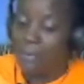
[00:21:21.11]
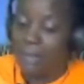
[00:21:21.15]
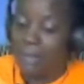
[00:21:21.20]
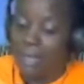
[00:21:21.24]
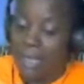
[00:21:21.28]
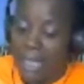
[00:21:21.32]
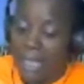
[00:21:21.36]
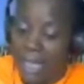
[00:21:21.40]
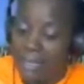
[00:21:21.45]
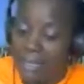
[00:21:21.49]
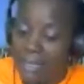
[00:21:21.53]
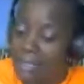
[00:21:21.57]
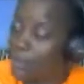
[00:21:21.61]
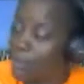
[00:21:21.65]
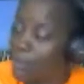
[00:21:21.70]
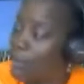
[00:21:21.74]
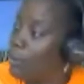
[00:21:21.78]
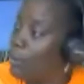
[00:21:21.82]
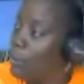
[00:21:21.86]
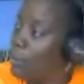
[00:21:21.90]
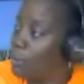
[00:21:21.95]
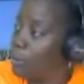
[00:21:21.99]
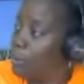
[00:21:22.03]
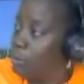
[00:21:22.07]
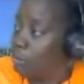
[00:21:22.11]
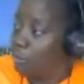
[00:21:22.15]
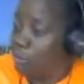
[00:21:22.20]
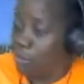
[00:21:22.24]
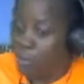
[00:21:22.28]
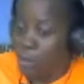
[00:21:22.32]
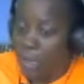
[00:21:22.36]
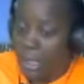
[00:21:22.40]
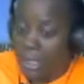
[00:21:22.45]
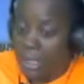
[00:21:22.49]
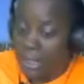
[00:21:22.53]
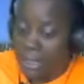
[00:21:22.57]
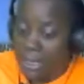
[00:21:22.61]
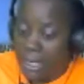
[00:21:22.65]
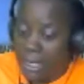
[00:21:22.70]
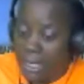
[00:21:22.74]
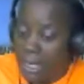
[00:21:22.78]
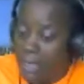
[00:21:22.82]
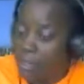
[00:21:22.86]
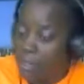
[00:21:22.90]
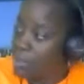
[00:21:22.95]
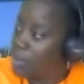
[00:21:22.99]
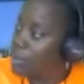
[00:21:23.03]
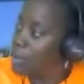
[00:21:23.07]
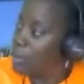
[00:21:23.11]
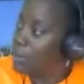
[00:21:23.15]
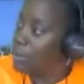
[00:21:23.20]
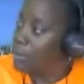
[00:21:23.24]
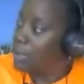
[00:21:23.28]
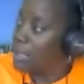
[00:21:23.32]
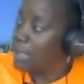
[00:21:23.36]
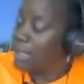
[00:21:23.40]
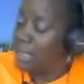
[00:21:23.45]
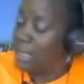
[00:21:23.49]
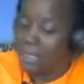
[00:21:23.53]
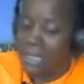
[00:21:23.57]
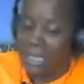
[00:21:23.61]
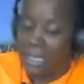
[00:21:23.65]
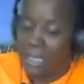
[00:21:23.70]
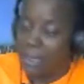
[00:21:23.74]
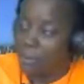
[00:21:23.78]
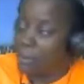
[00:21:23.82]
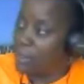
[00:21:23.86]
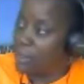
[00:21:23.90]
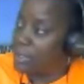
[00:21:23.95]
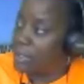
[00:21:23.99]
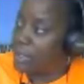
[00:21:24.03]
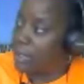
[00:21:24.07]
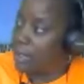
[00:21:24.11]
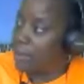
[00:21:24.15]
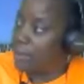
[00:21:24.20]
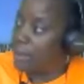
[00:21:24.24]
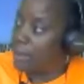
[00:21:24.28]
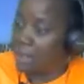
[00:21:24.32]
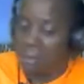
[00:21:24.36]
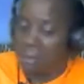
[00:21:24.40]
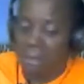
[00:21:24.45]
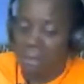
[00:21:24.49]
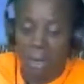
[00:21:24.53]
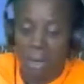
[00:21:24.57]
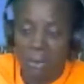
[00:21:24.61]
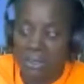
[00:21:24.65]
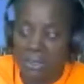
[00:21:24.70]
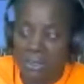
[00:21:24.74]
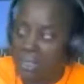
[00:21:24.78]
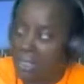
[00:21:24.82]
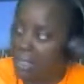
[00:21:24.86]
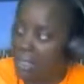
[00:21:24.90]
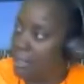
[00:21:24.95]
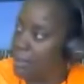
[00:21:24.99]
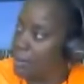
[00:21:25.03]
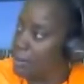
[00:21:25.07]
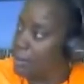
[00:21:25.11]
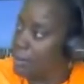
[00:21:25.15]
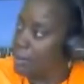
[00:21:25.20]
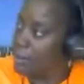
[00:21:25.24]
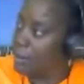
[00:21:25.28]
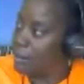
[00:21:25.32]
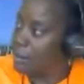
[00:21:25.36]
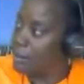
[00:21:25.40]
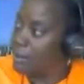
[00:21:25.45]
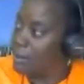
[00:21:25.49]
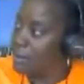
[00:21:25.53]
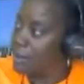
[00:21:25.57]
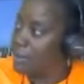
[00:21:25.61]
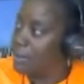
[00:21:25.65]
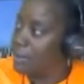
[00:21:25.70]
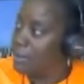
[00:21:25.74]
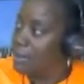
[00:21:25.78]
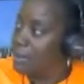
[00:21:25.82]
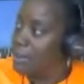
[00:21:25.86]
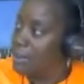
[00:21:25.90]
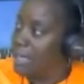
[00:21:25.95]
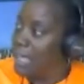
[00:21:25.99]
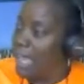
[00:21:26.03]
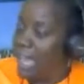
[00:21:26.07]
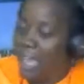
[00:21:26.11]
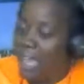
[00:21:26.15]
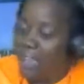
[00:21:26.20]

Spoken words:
And so one day I turned around and said I was sorry. That was it. I